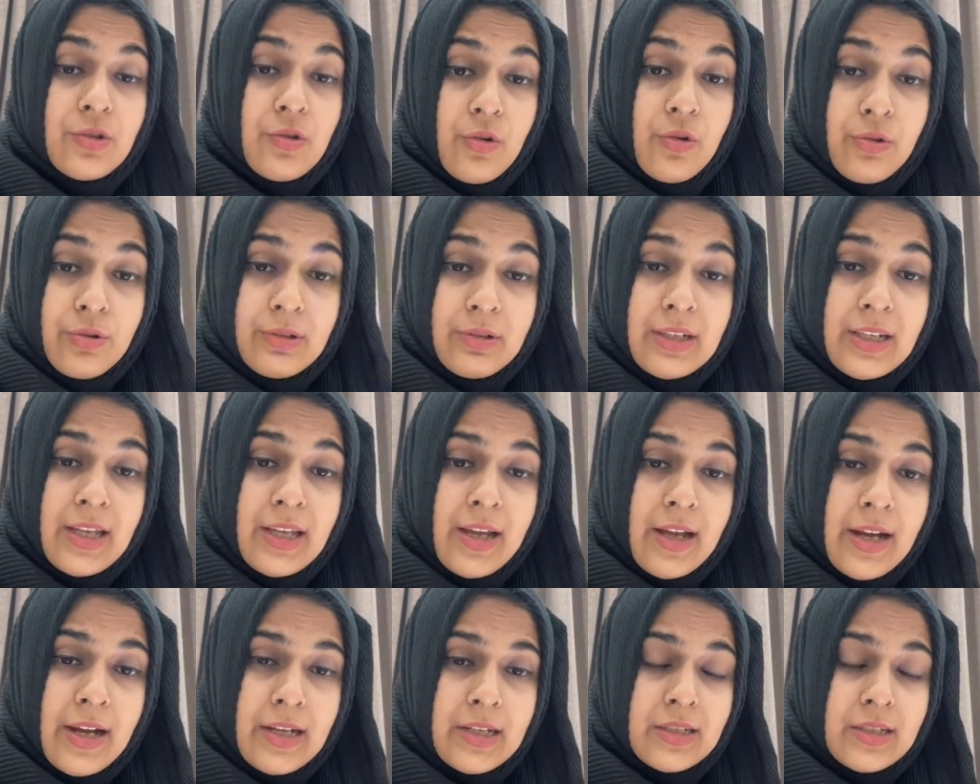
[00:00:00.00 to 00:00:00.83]
only
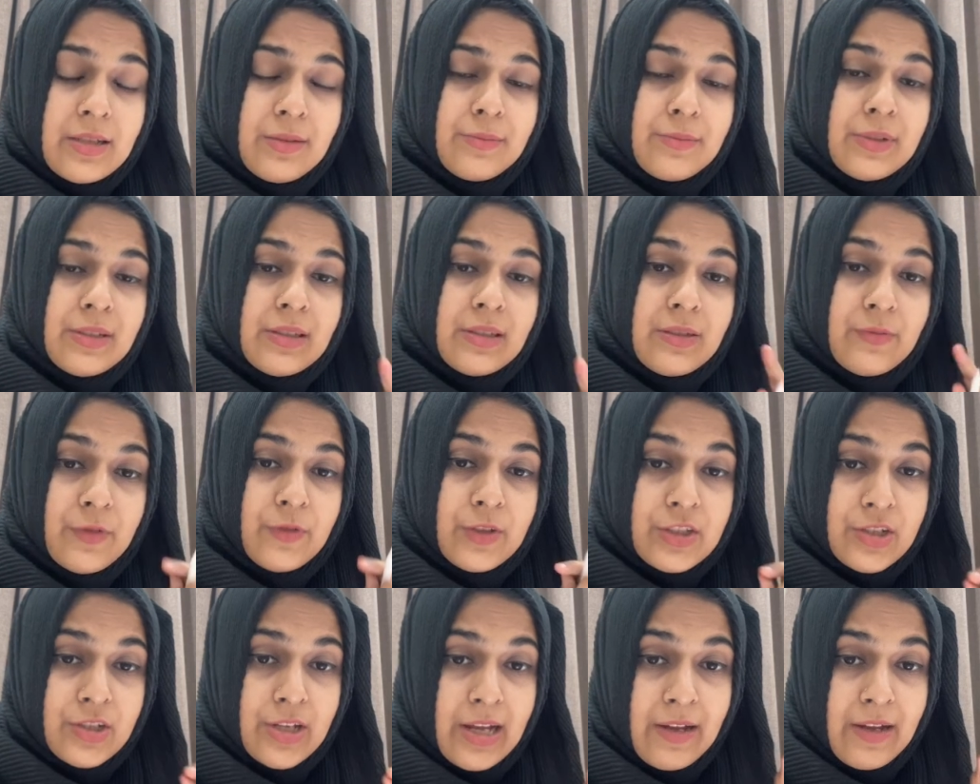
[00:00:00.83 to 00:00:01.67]
items
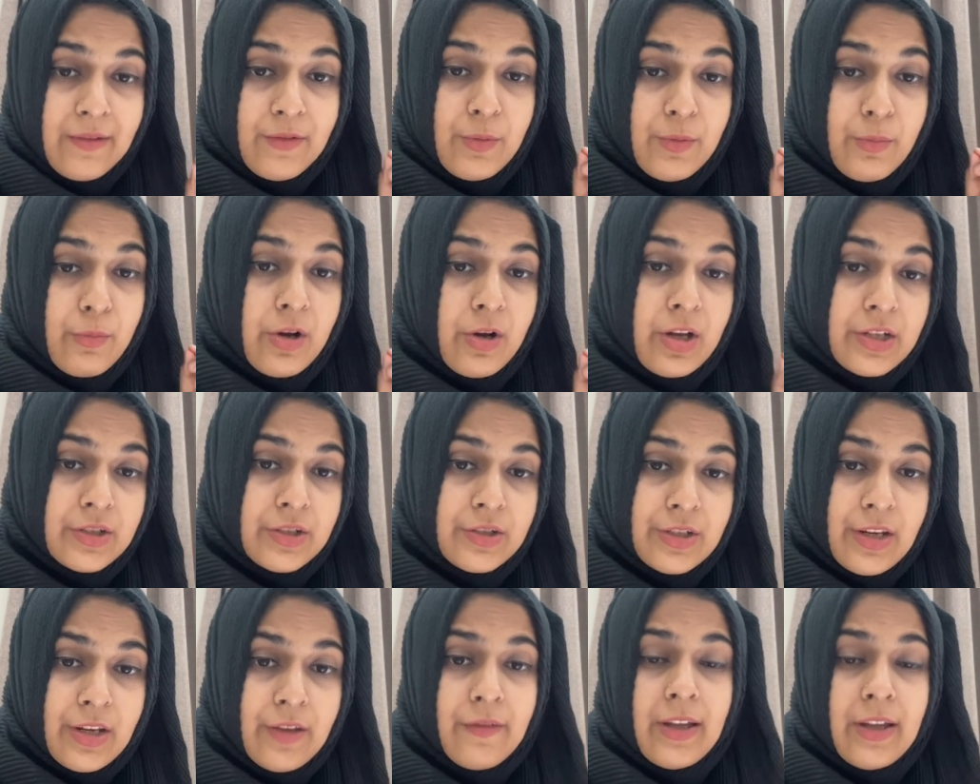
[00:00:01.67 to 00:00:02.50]
which have a
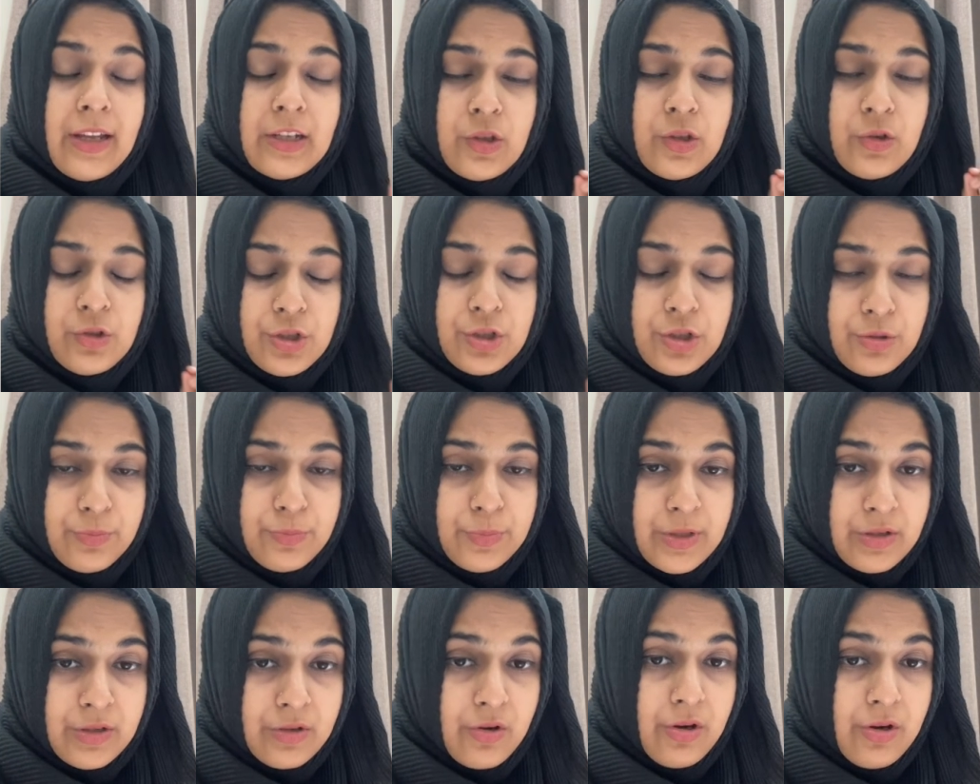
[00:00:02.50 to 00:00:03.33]
monetary value should
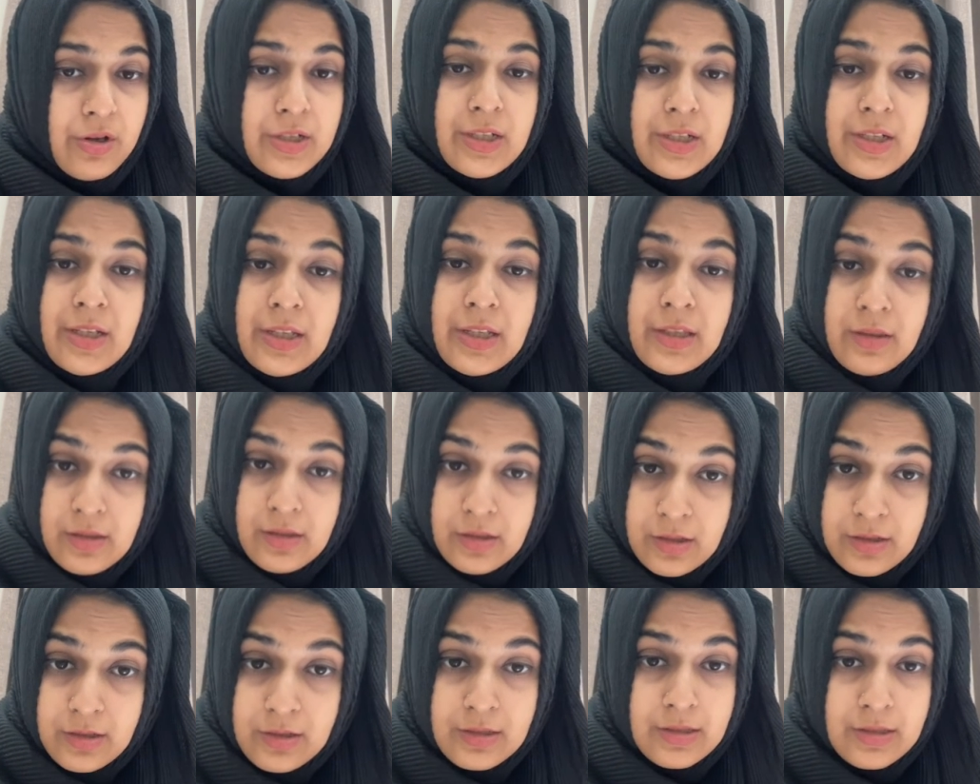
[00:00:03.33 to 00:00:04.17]
be recorded in
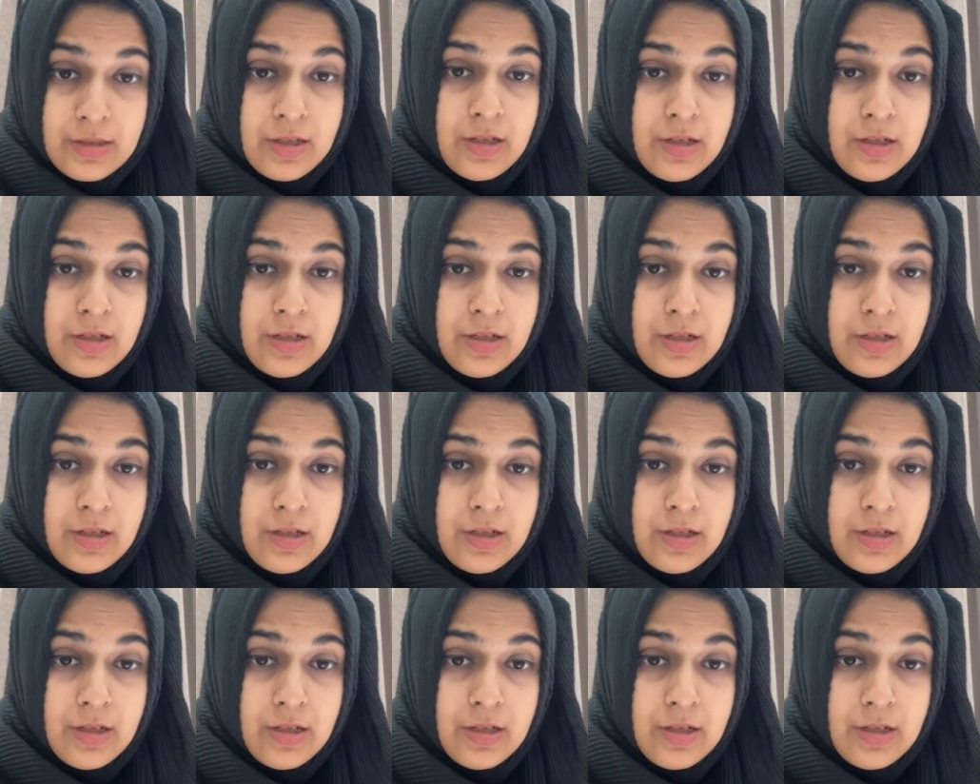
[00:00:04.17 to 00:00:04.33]
the